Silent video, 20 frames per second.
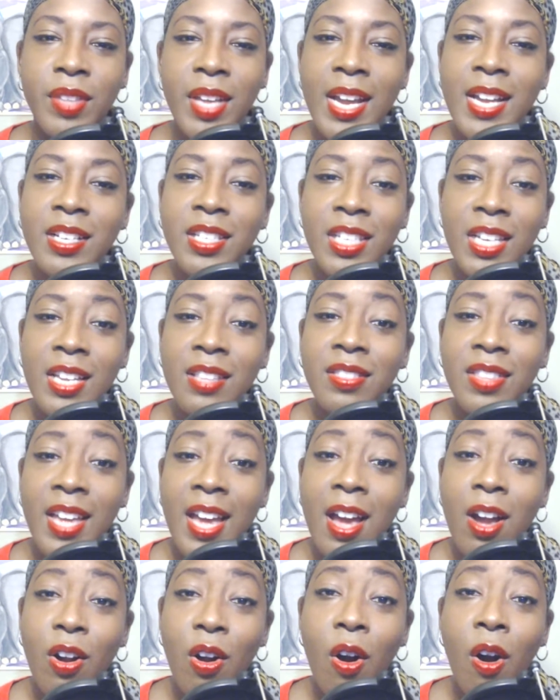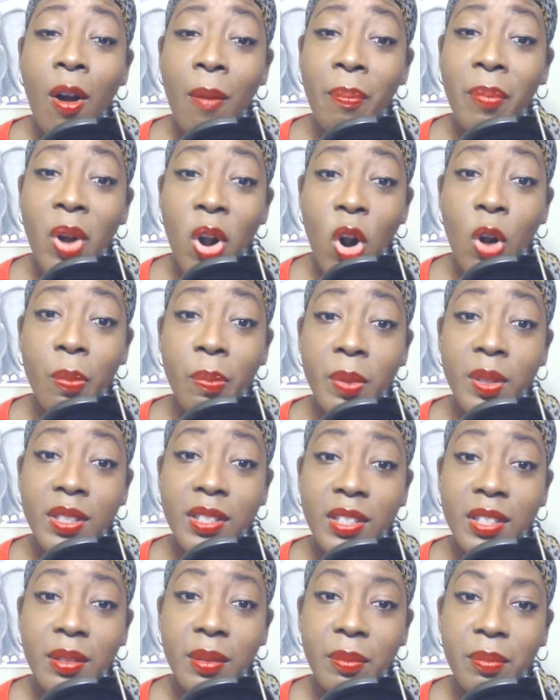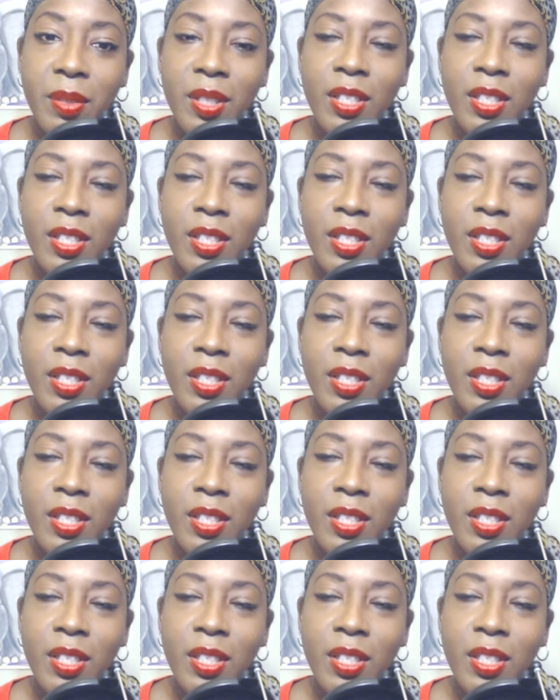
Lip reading: They did that on purpose